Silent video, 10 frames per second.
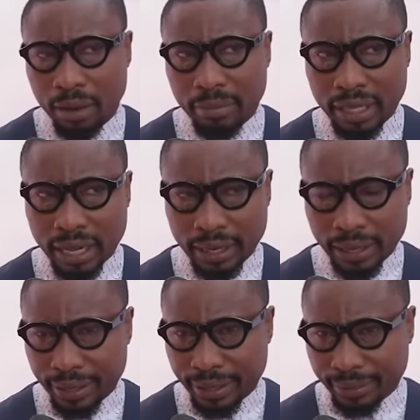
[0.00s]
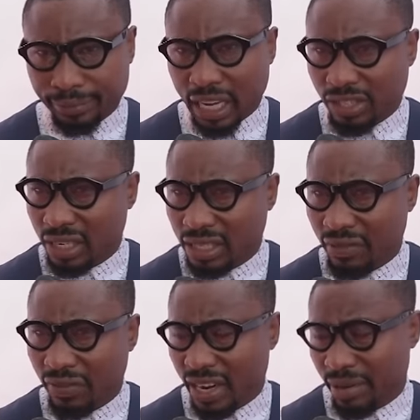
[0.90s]
But then uh, Nigerians
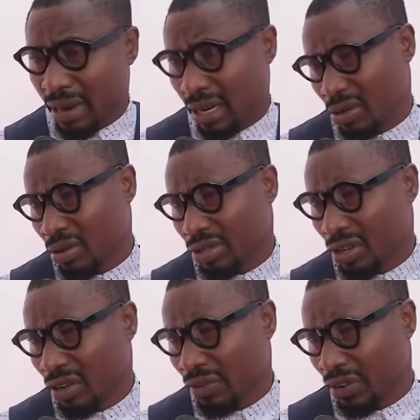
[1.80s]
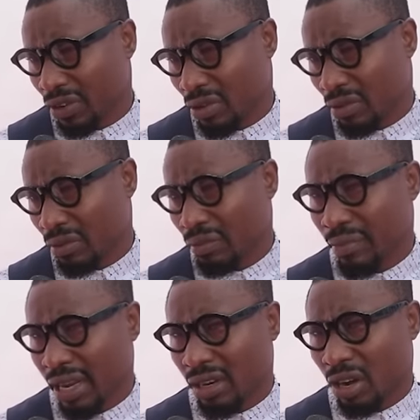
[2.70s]
have a very bad culture of, you know,
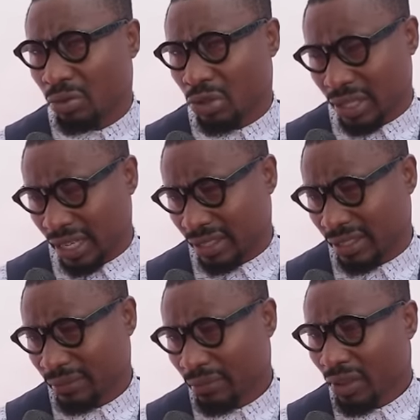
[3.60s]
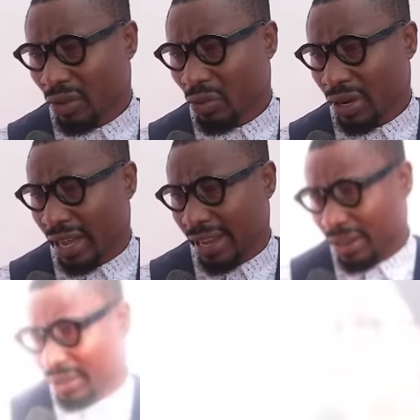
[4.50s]
being up to date with their
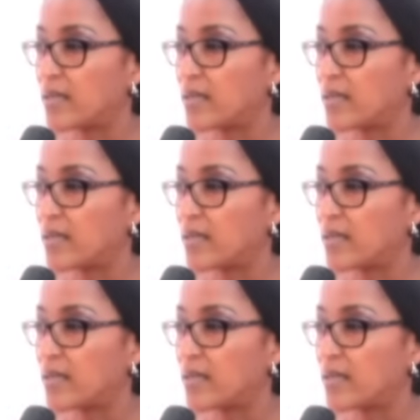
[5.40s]
health.